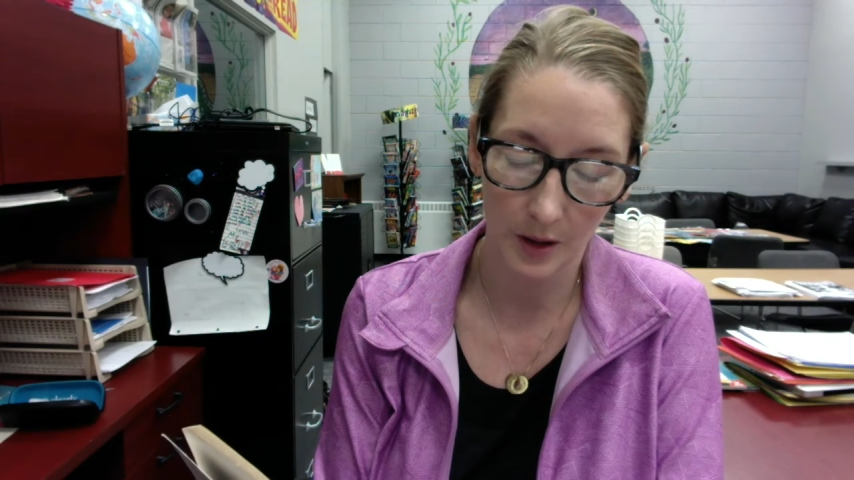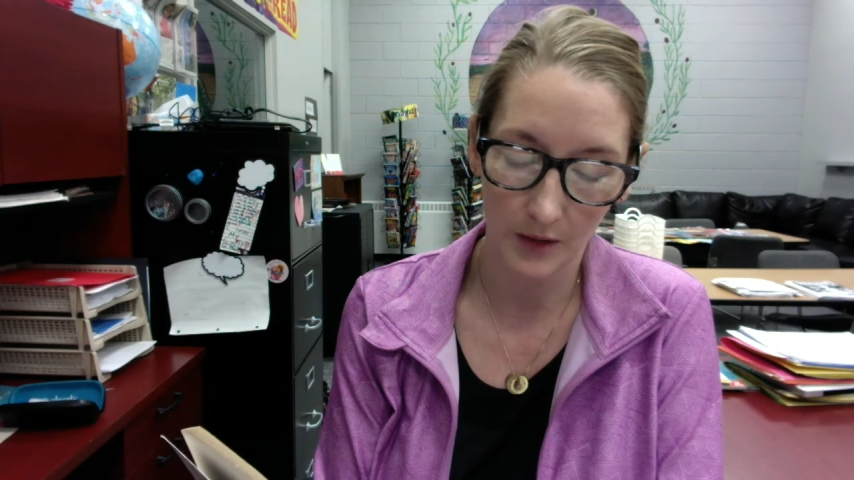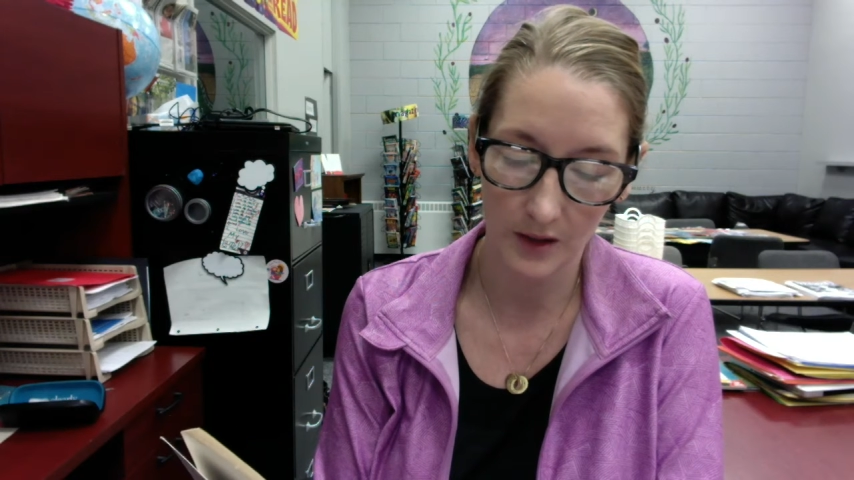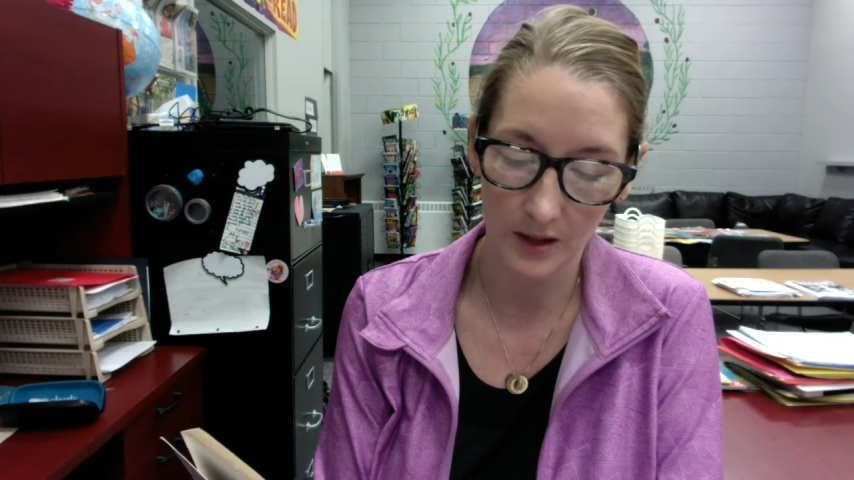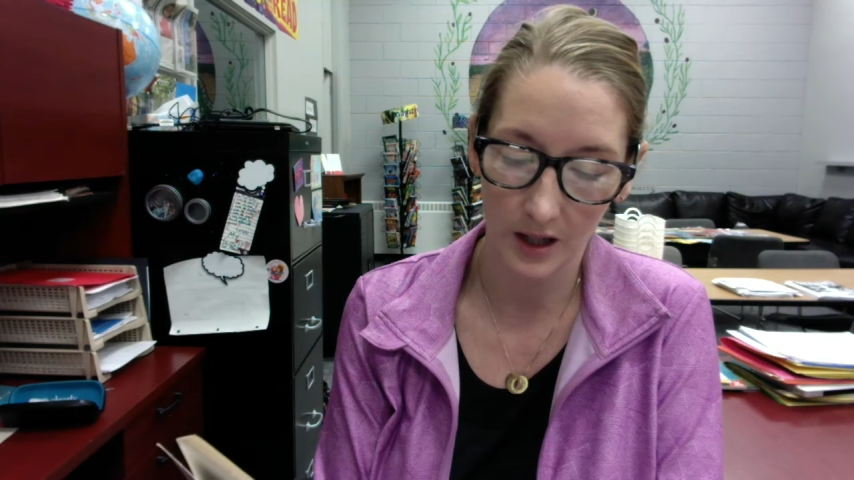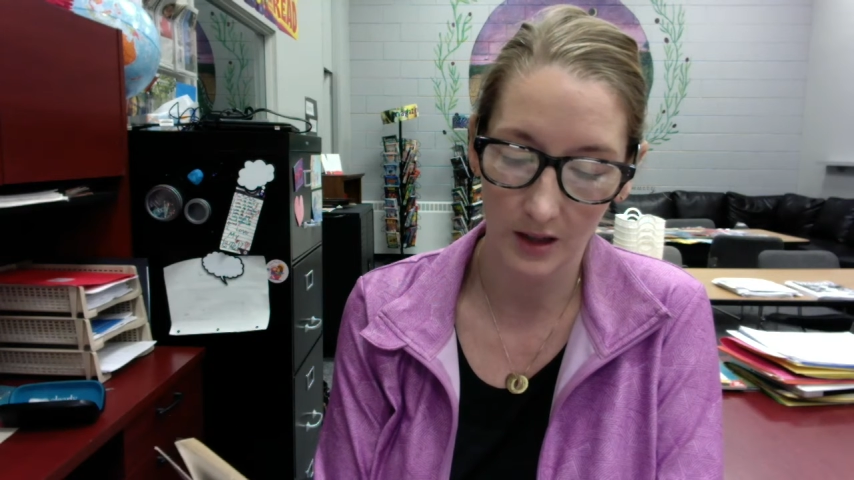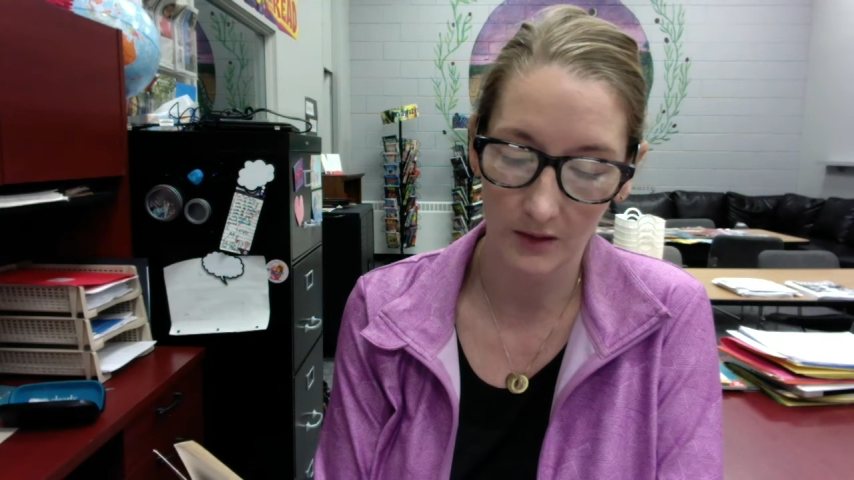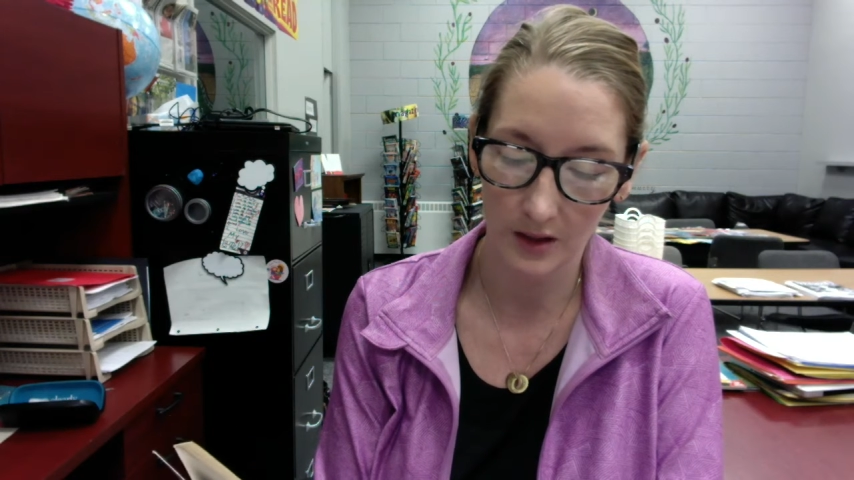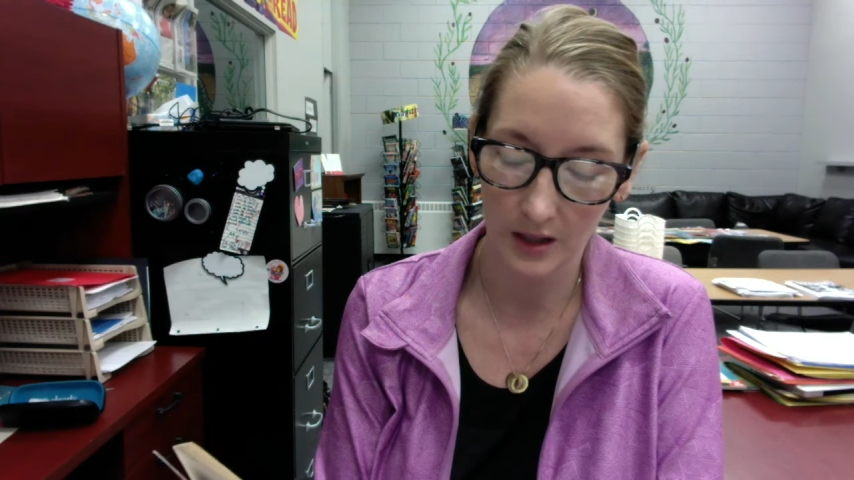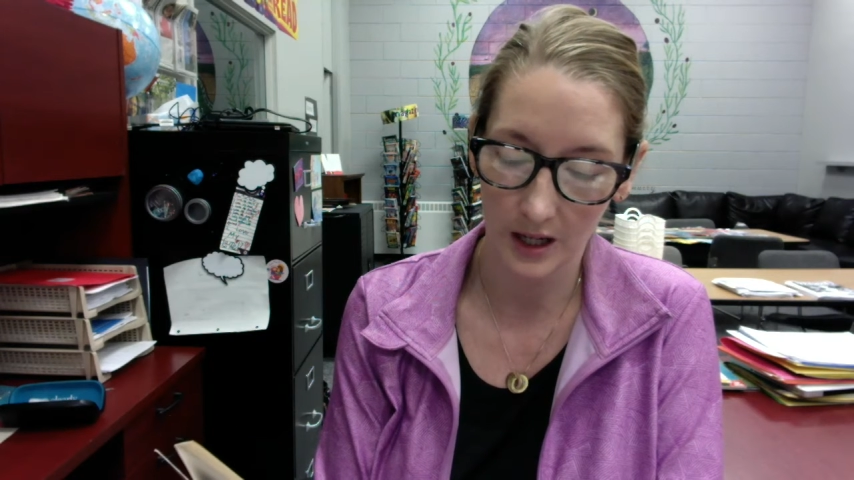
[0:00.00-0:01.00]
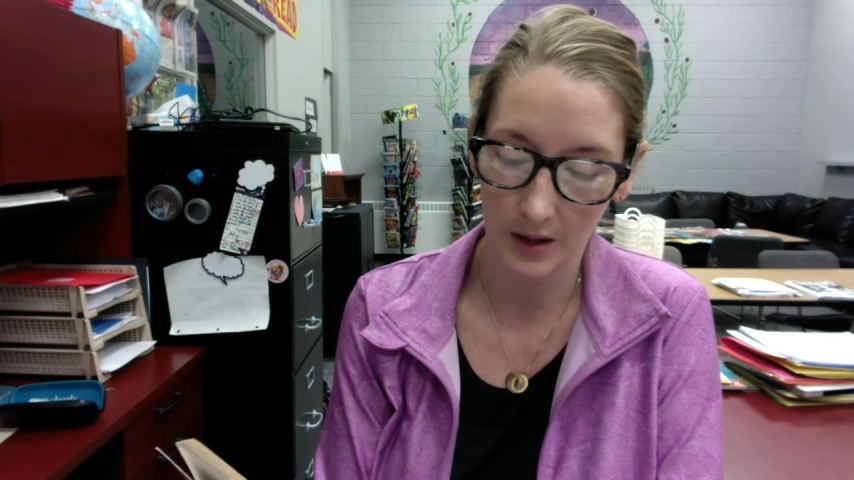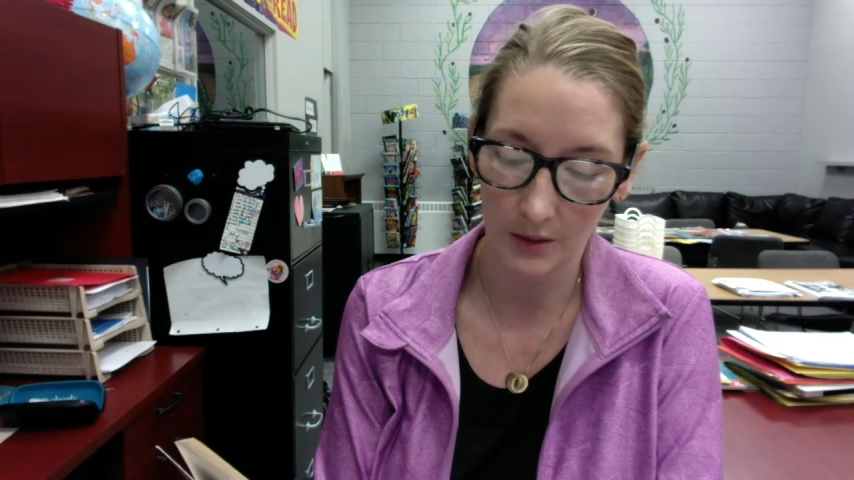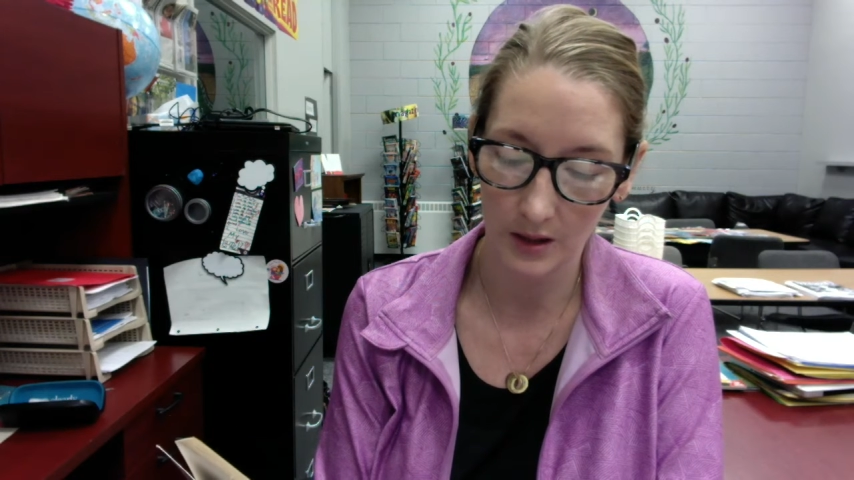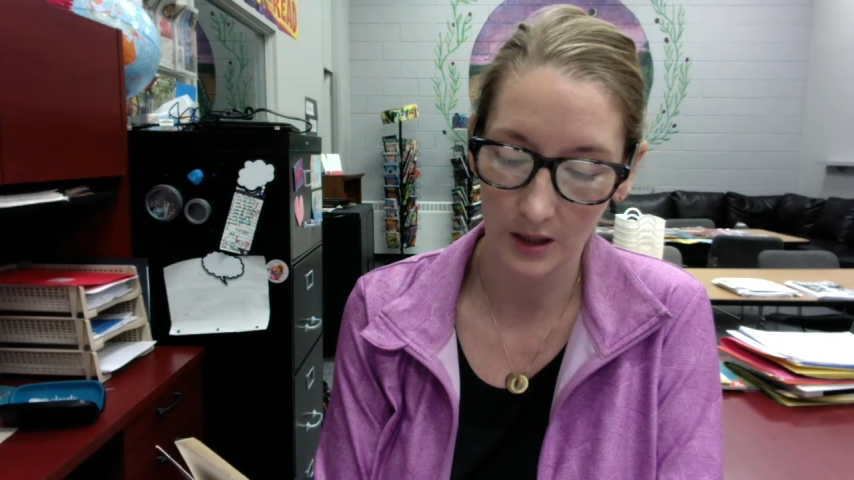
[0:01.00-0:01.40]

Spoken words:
off the side of the cloud,